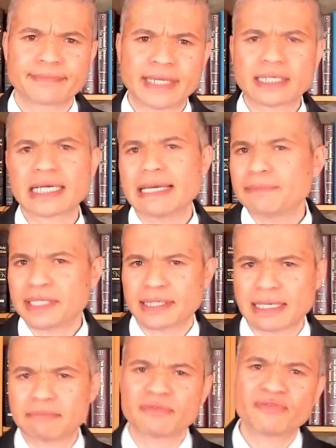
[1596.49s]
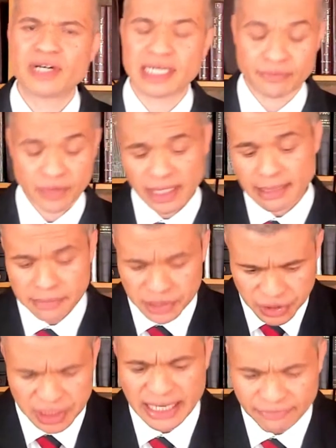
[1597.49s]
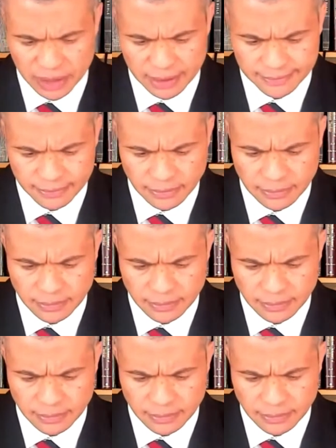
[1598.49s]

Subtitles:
That came in at number 5. Then number 7,